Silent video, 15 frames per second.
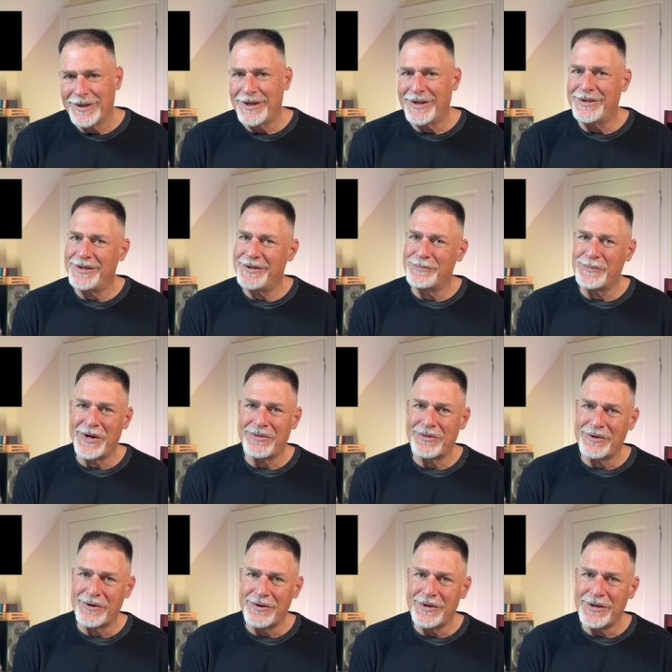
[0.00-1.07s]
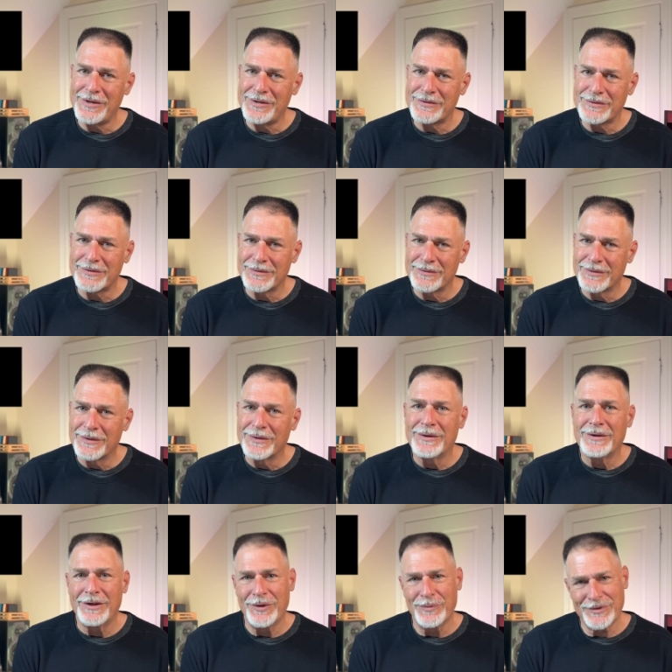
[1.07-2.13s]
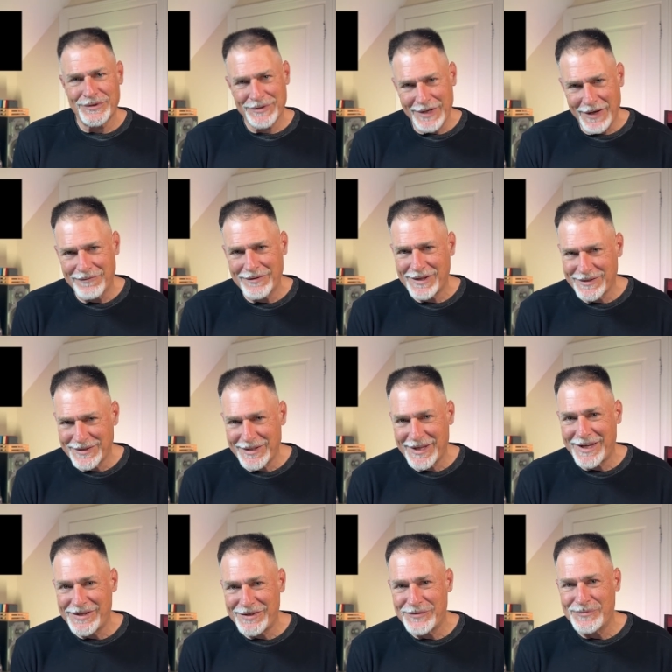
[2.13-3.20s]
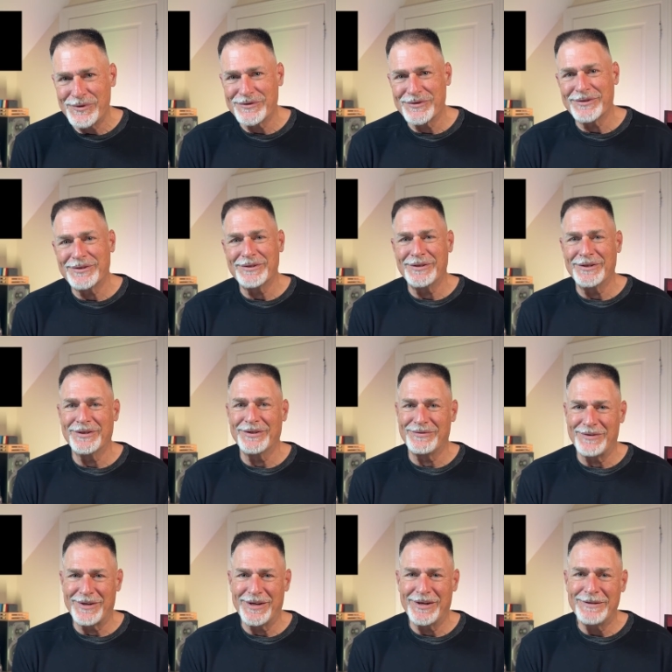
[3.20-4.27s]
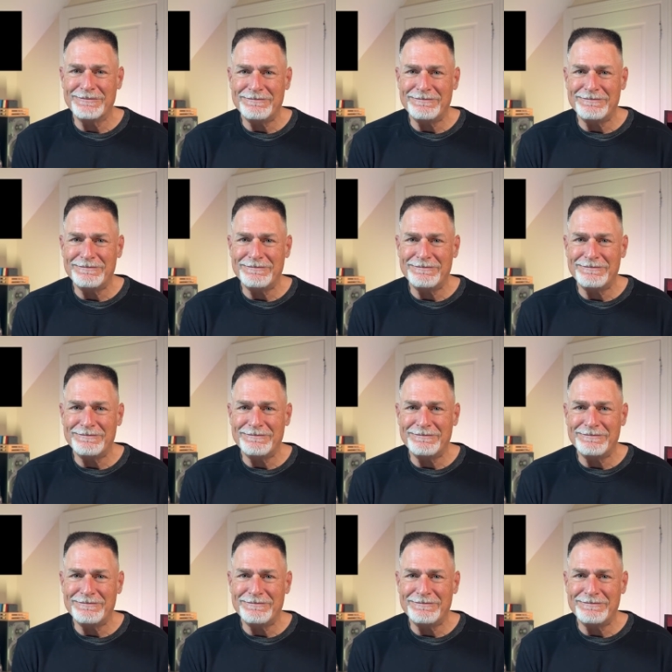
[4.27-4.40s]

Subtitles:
And then in my 30s, it was 70s and 80s music again, right?